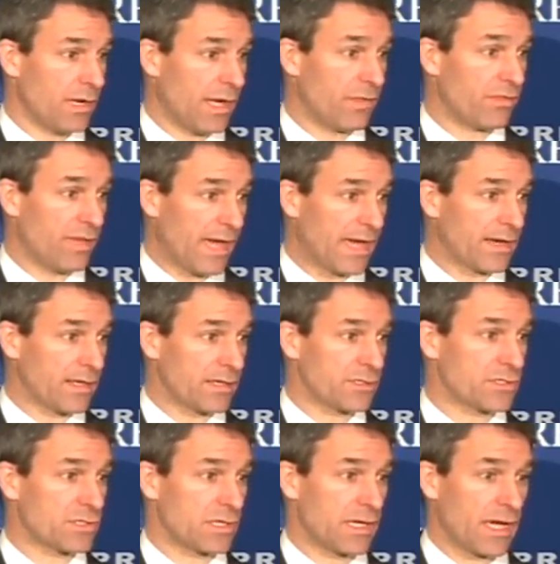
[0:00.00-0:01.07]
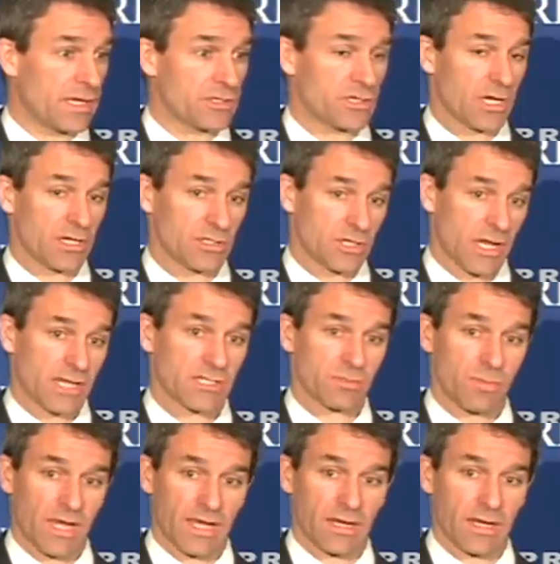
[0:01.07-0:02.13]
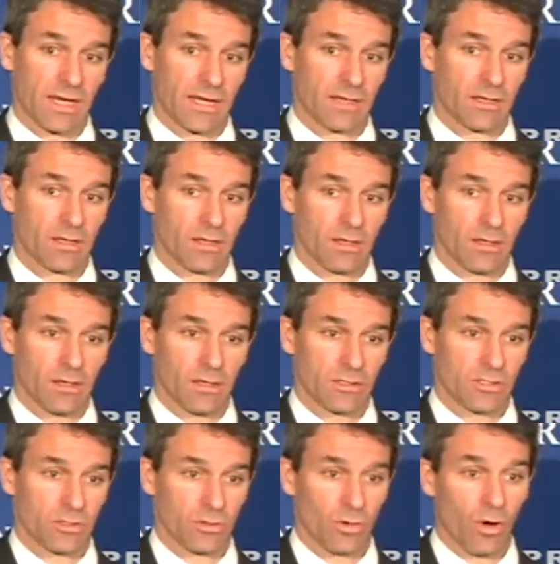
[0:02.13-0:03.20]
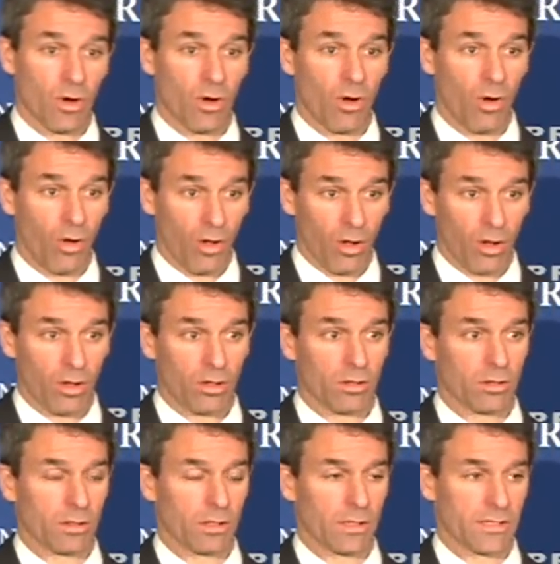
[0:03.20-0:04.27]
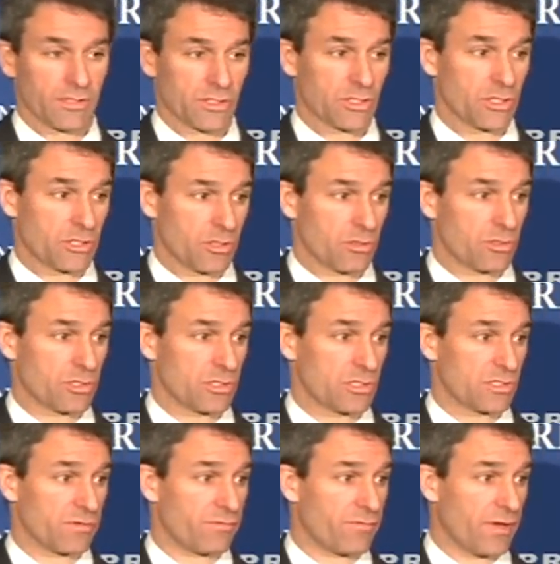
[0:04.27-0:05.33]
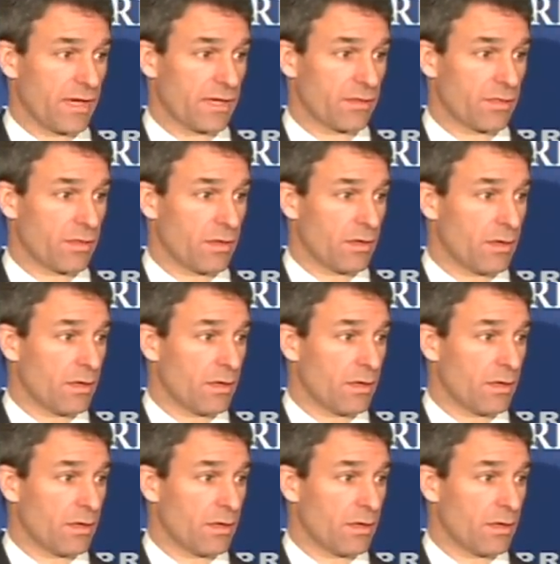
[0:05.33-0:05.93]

And that is the HHS mandate to all institutions of faith